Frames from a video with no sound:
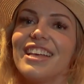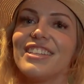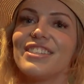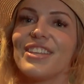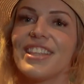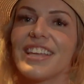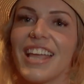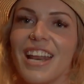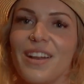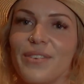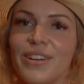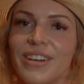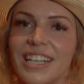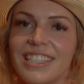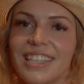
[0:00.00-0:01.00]
So the
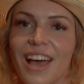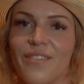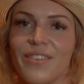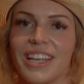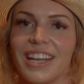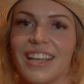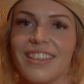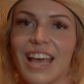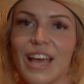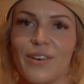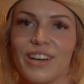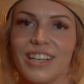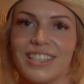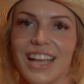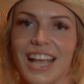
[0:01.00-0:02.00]
cannabinoids come in and they
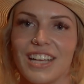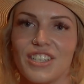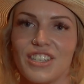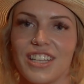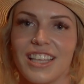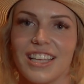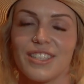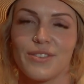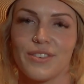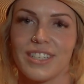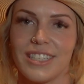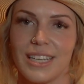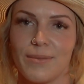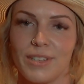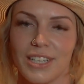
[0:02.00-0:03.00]
will attach to these
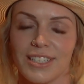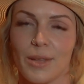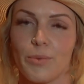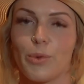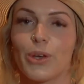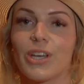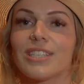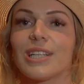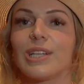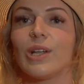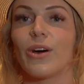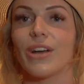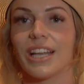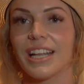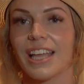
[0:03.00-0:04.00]
receptors and work as a
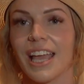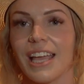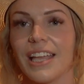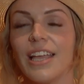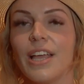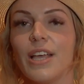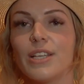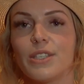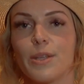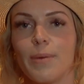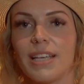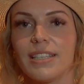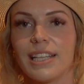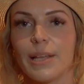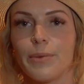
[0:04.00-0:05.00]
lock and key. So
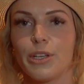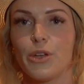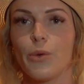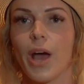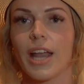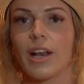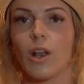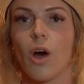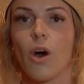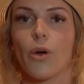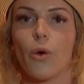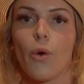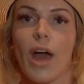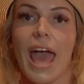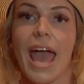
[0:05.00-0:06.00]
basically when you
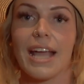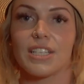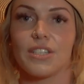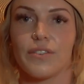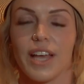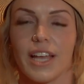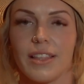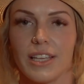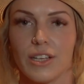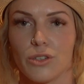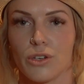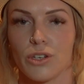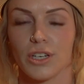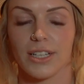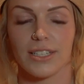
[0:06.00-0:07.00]
unlock or activate the
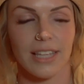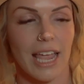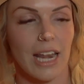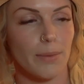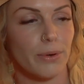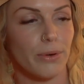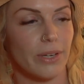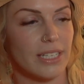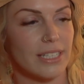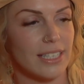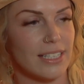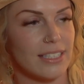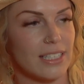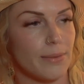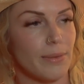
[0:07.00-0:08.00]
endogenous cannabinoid
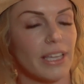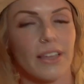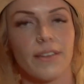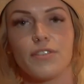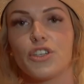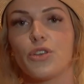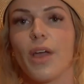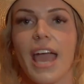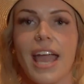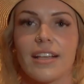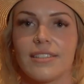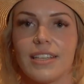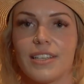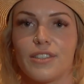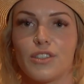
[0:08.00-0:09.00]
system, it gives you
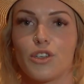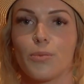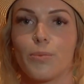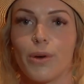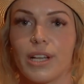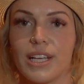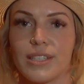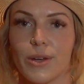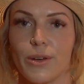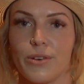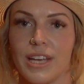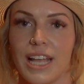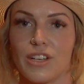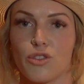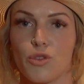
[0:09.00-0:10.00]
access to your body's
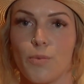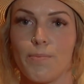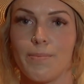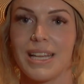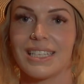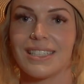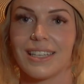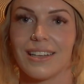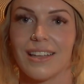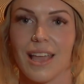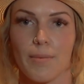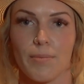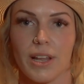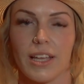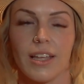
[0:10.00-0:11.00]
own natural medicine
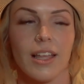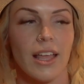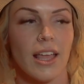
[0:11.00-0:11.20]
cabinet.